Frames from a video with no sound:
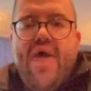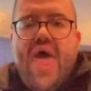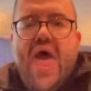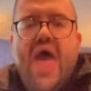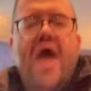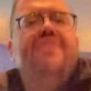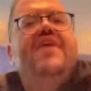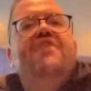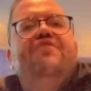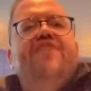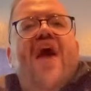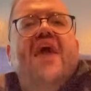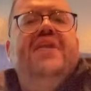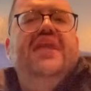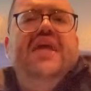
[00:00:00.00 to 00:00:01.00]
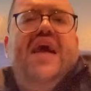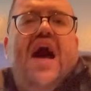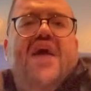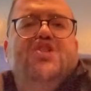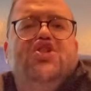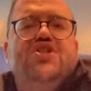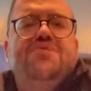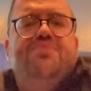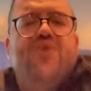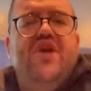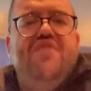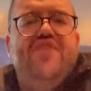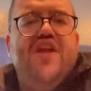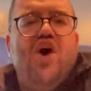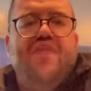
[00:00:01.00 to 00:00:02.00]
And then finally, guys, just
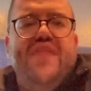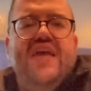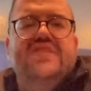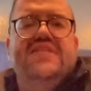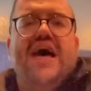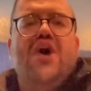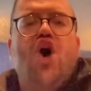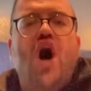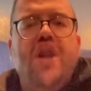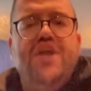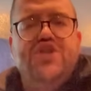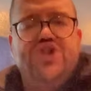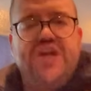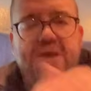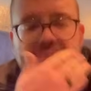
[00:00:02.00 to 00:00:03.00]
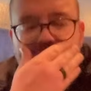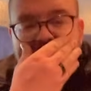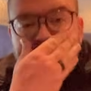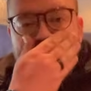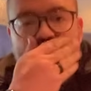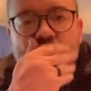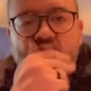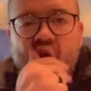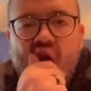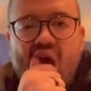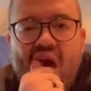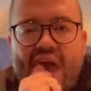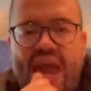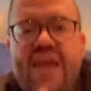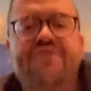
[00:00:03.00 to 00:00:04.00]
briefly on their psychology,
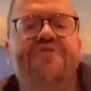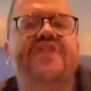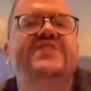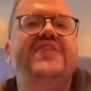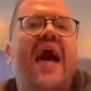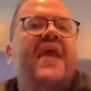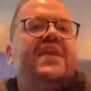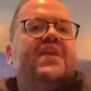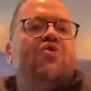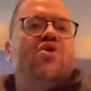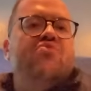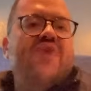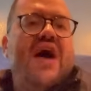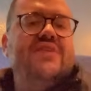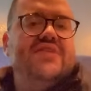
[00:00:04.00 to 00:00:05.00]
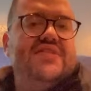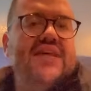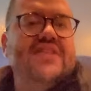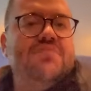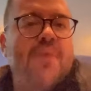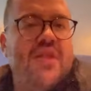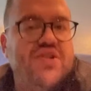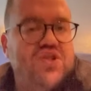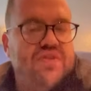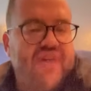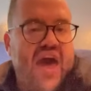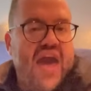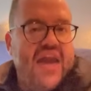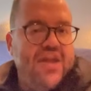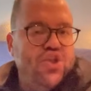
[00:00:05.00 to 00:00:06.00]
infants under around 6 months of
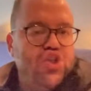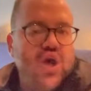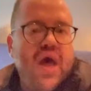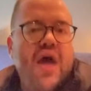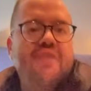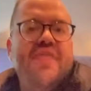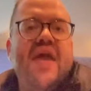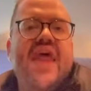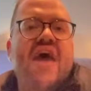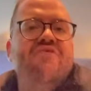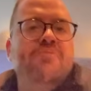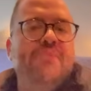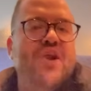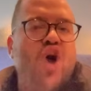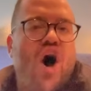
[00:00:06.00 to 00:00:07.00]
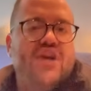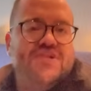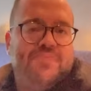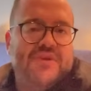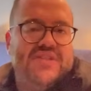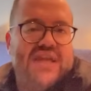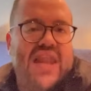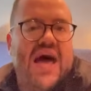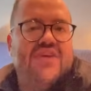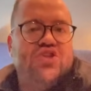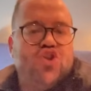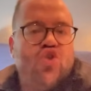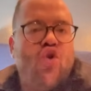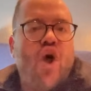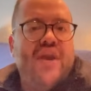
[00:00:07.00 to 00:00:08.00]
age that haven't been
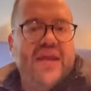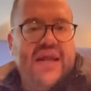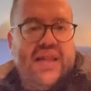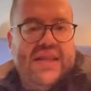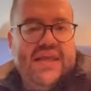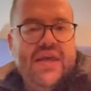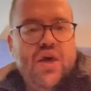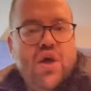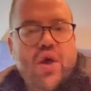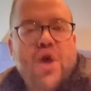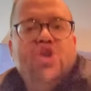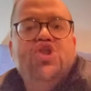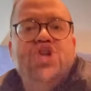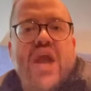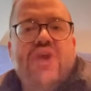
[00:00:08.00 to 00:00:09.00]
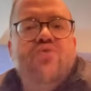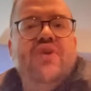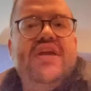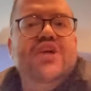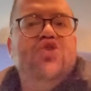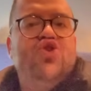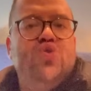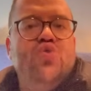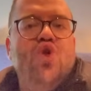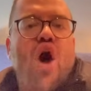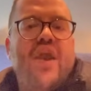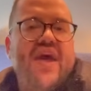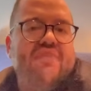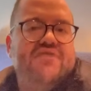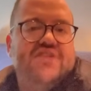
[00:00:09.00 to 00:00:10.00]
hospitalized chronically generally do not
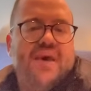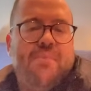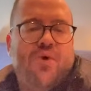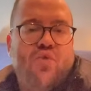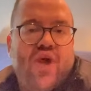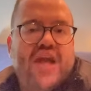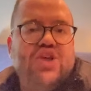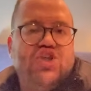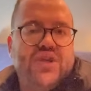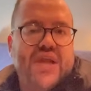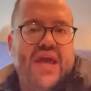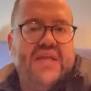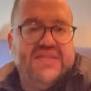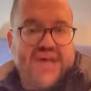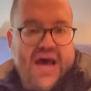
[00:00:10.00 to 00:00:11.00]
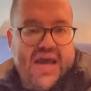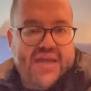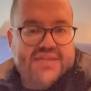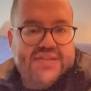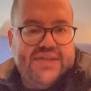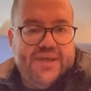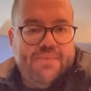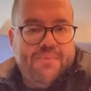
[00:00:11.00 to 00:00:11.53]
have separation anxiety.